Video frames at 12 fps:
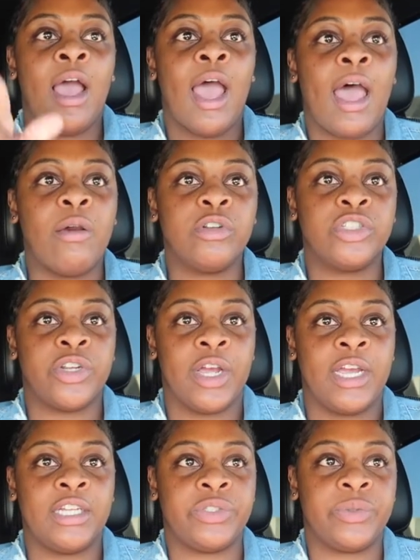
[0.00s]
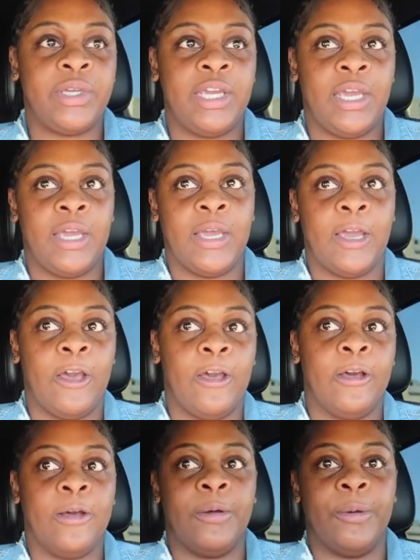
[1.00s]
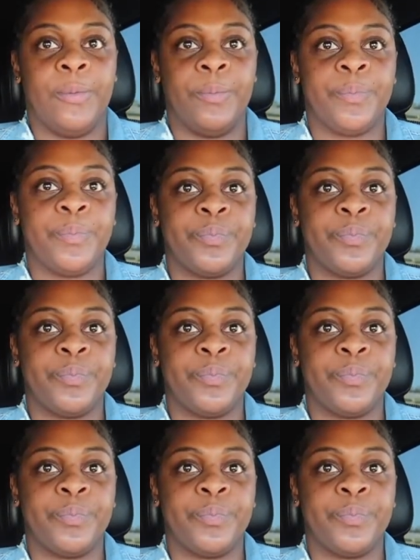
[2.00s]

I was trying to get um,